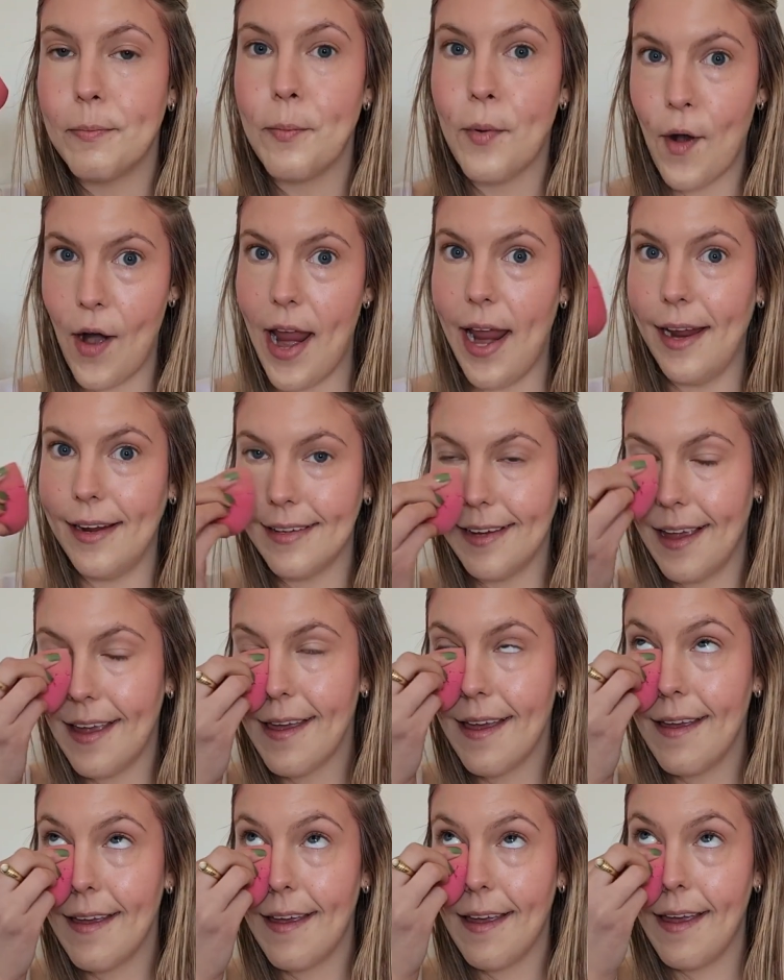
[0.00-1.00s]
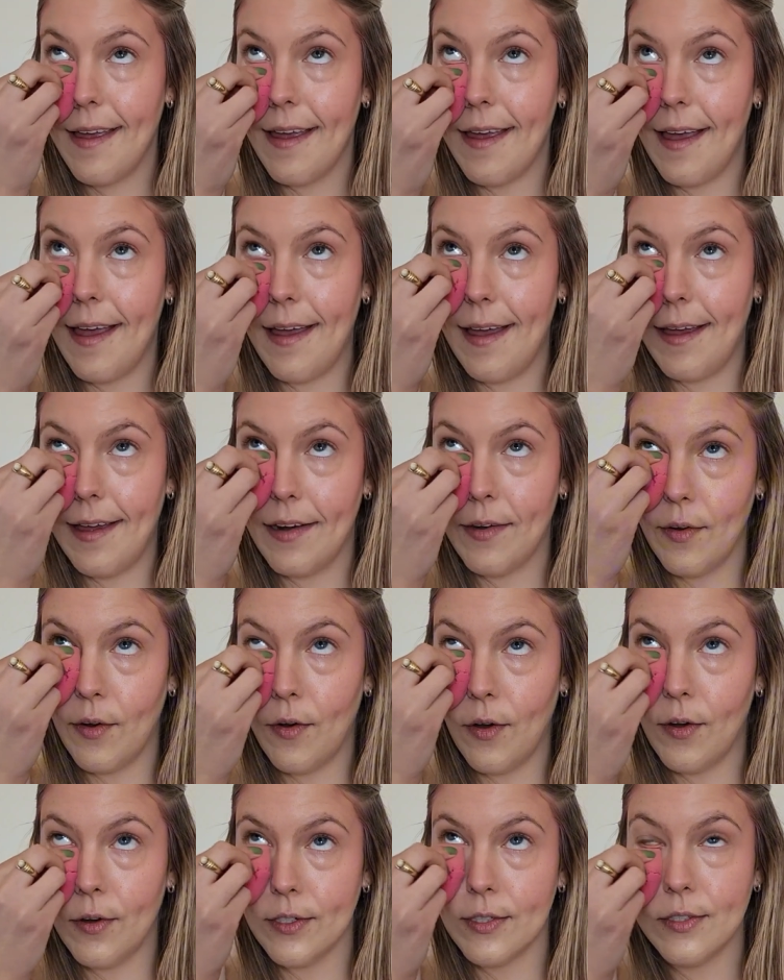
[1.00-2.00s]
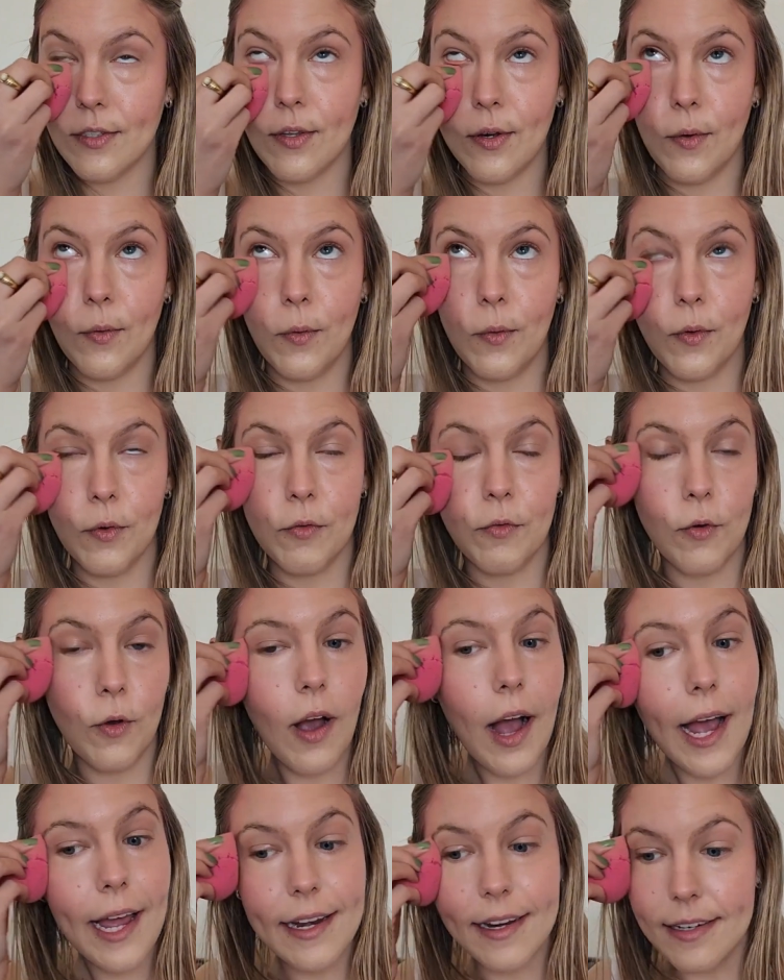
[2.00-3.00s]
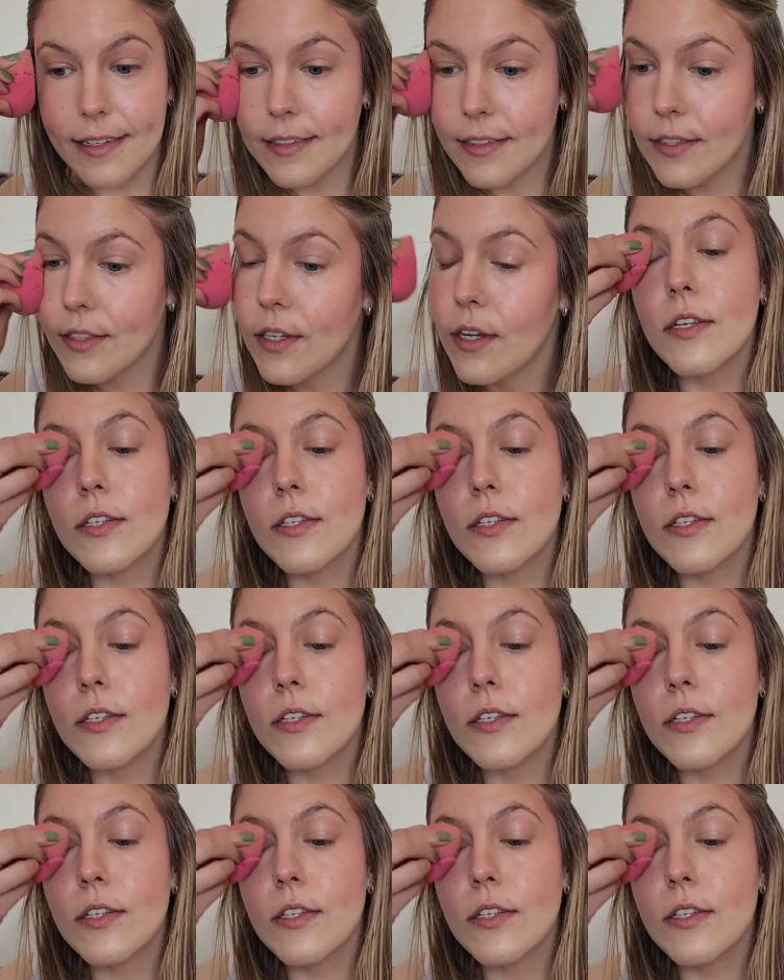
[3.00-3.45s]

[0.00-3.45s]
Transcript: pray and ask the Lord for guidance.